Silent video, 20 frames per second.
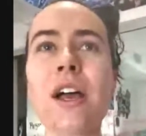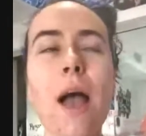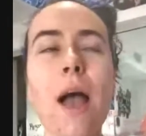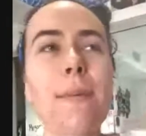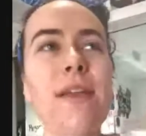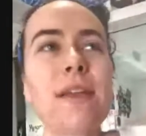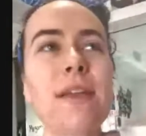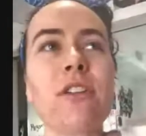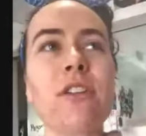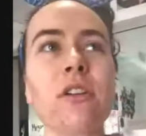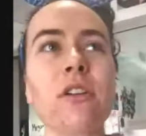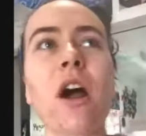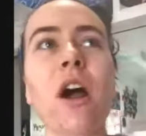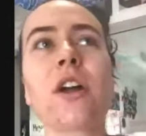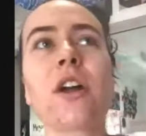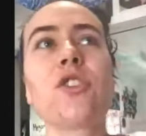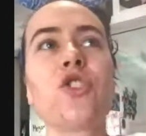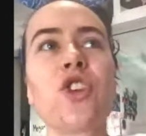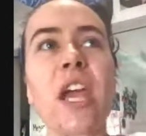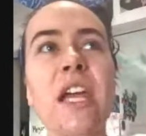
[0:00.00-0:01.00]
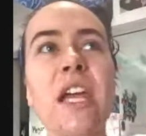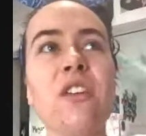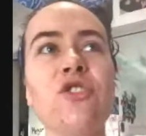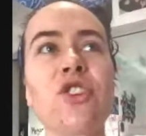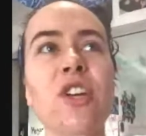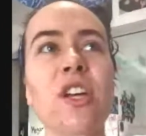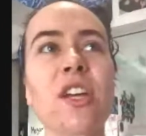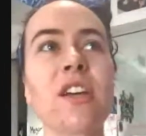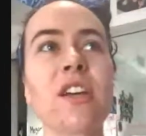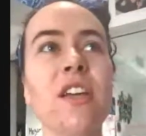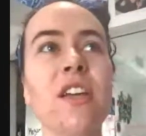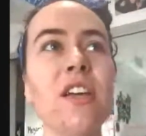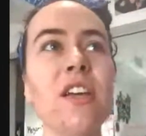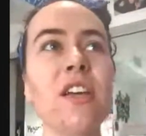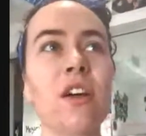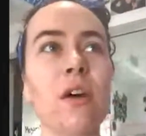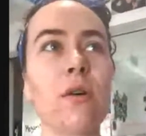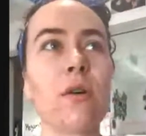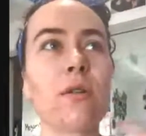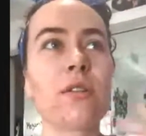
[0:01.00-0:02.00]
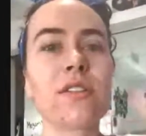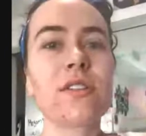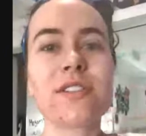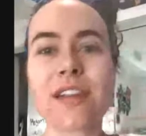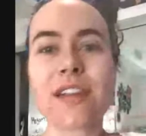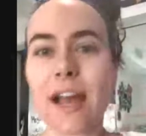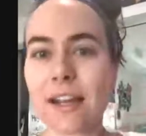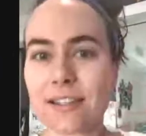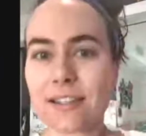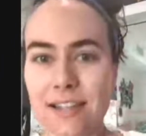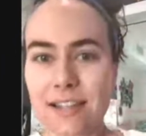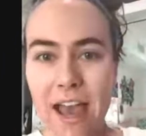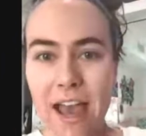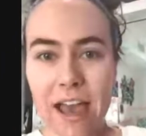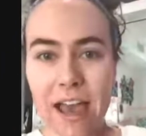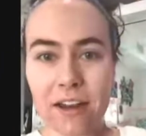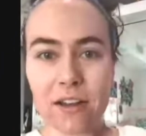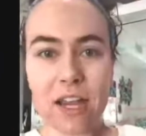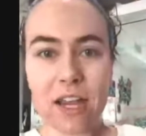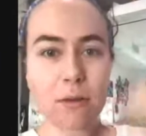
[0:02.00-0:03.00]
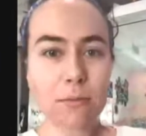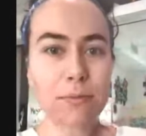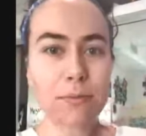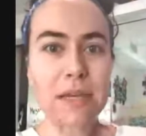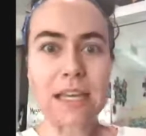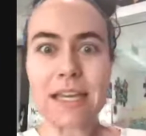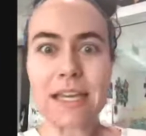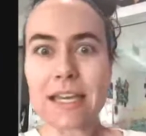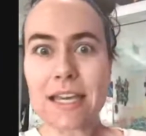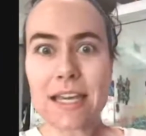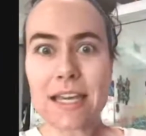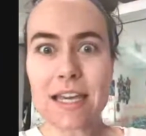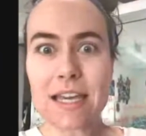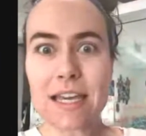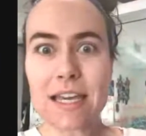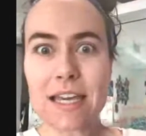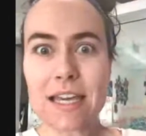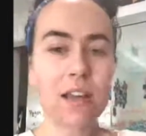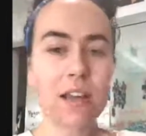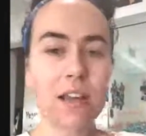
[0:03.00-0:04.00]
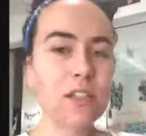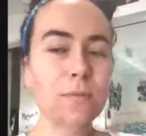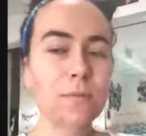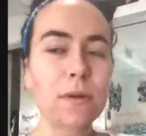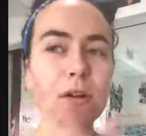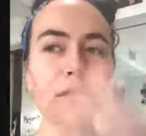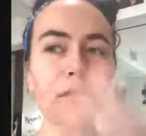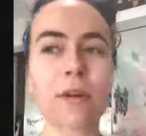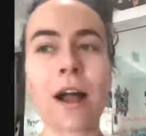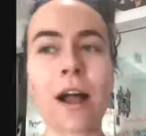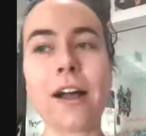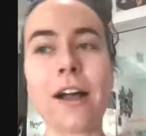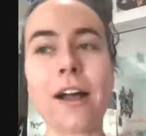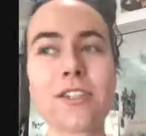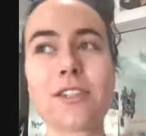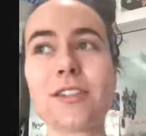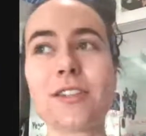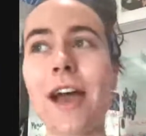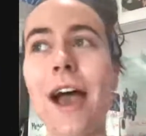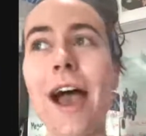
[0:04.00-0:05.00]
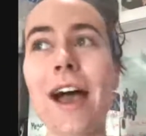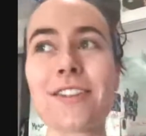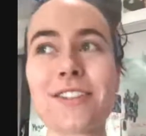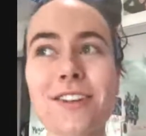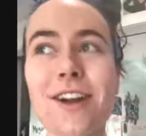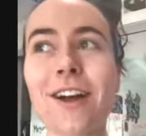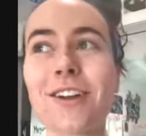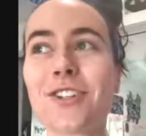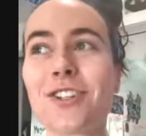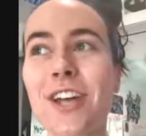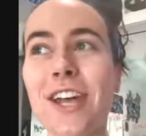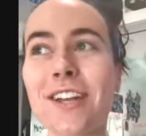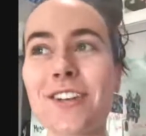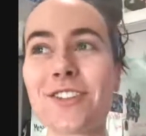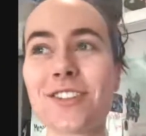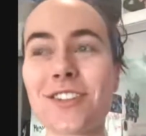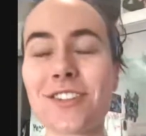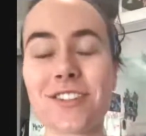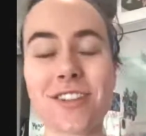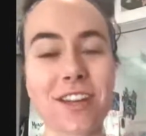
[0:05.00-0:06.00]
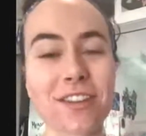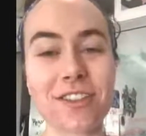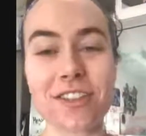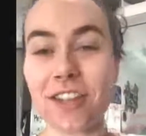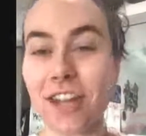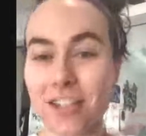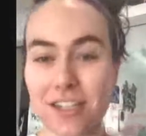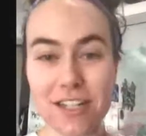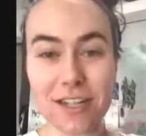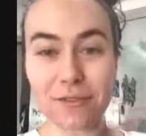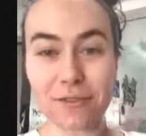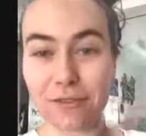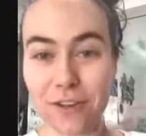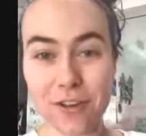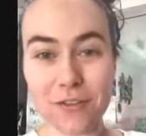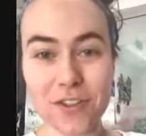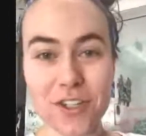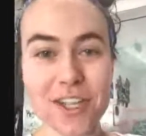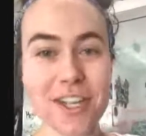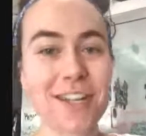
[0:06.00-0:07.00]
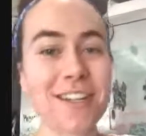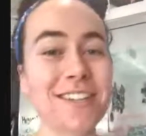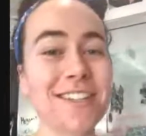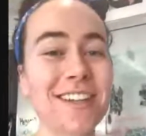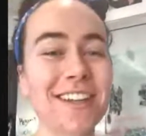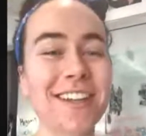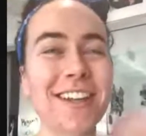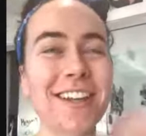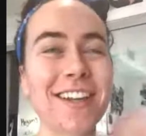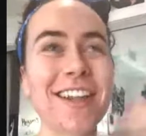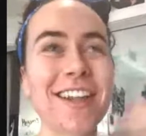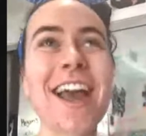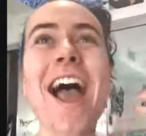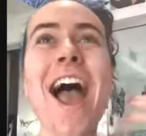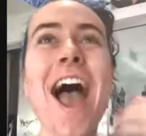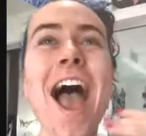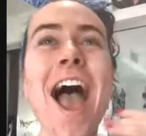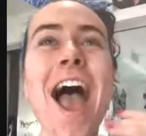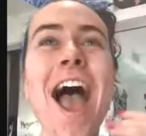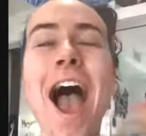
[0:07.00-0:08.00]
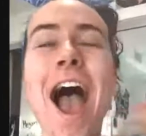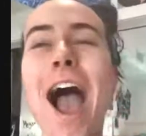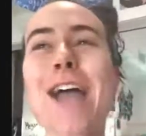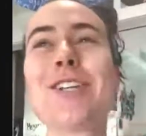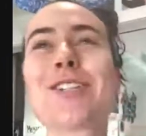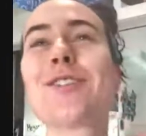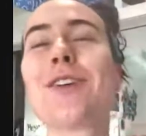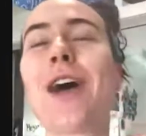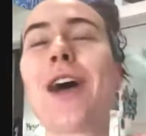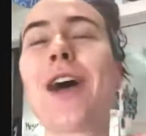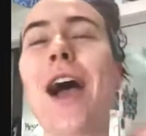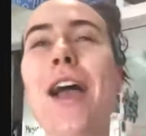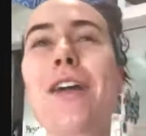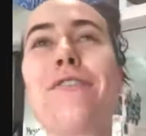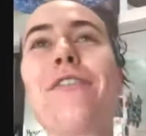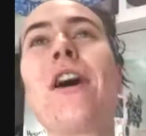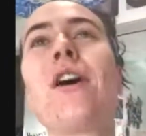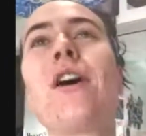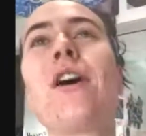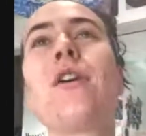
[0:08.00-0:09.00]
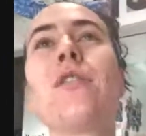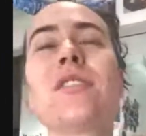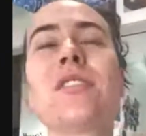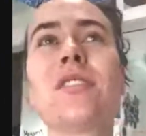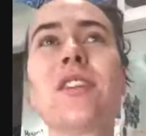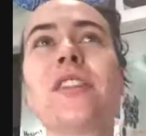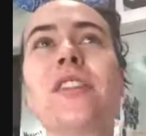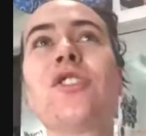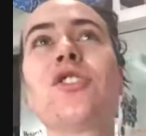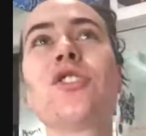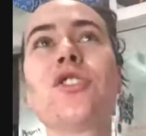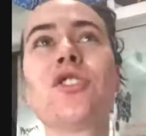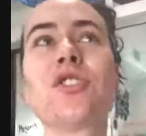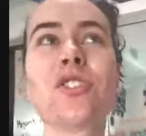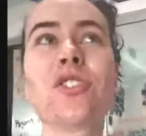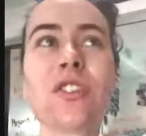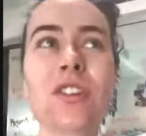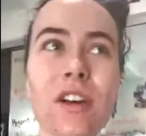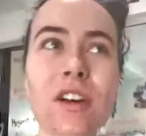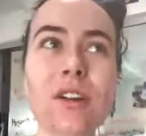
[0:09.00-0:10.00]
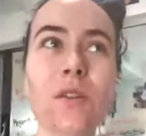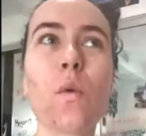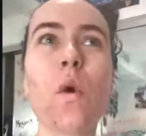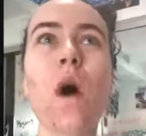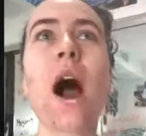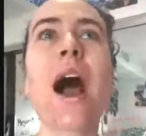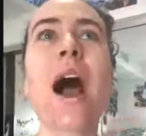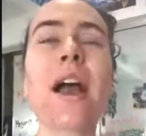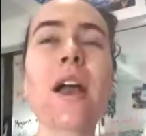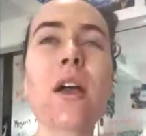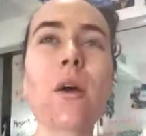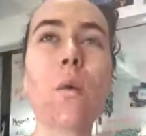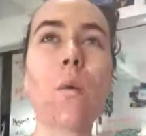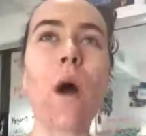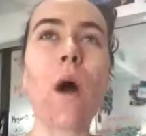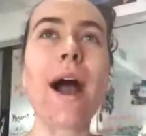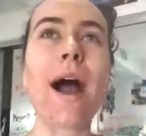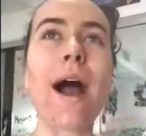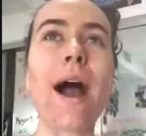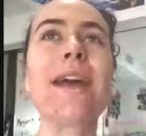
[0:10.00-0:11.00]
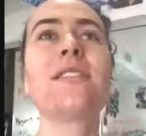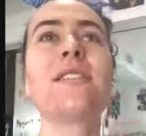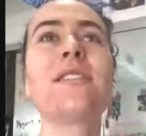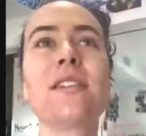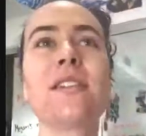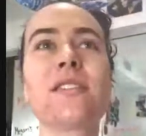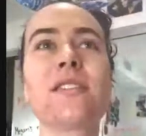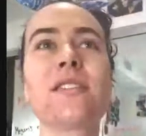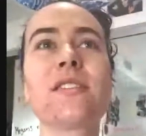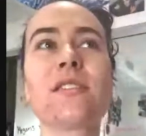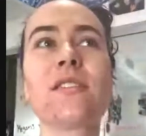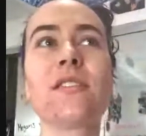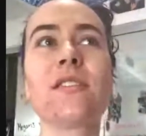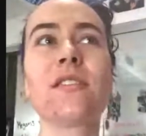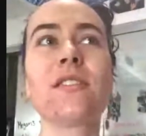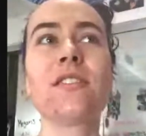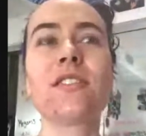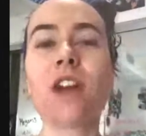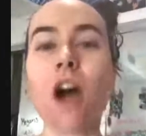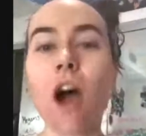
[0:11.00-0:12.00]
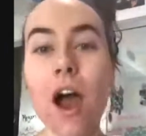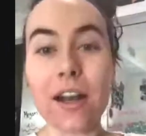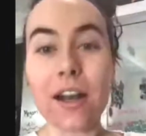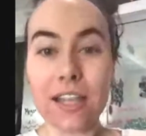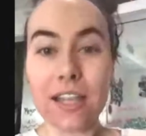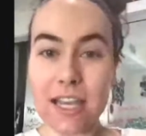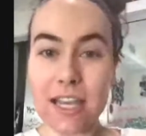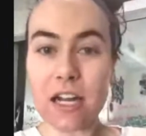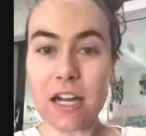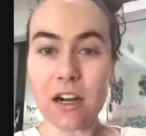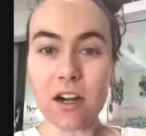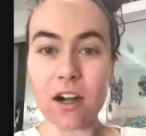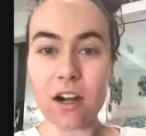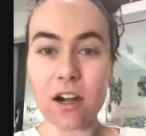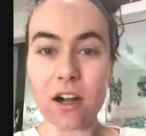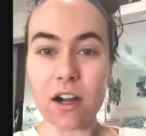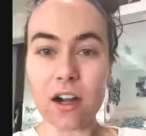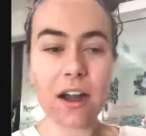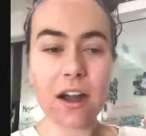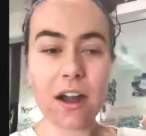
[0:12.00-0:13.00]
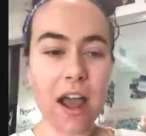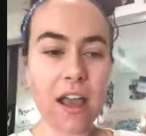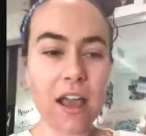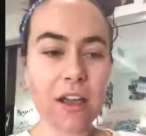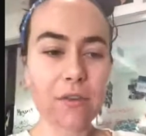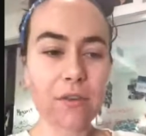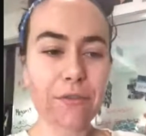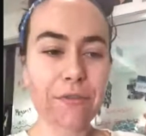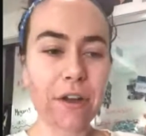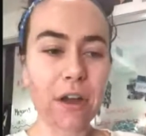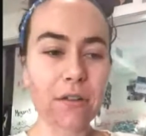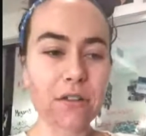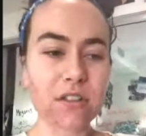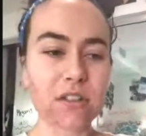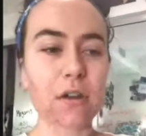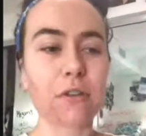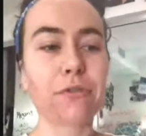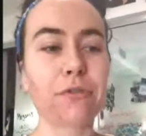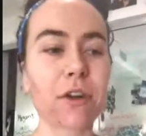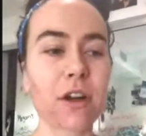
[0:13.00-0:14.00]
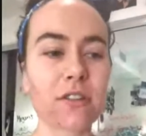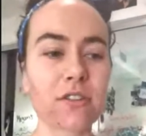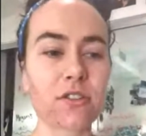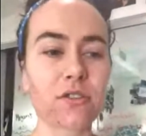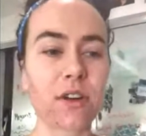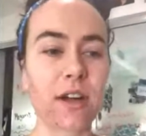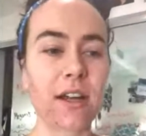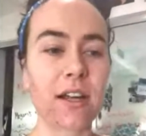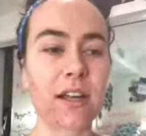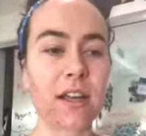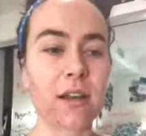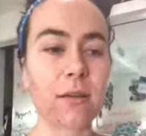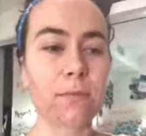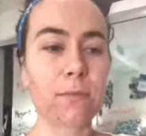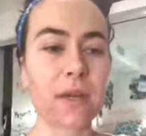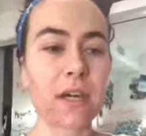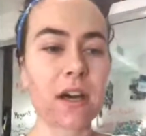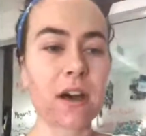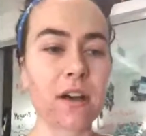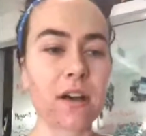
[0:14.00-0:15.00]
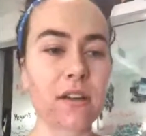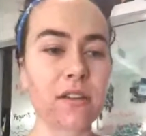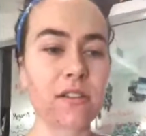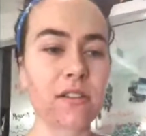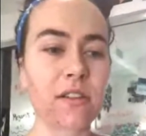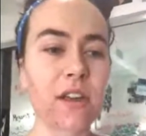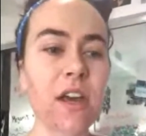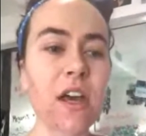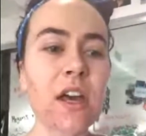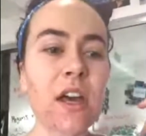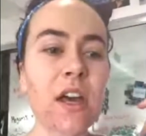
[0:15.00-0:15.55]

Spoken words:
they're not changing, you know, sex ed and PE. It's been around, it has not changed since like the 1950s. And I felt such, why is this not here? And I felt so frustrated, because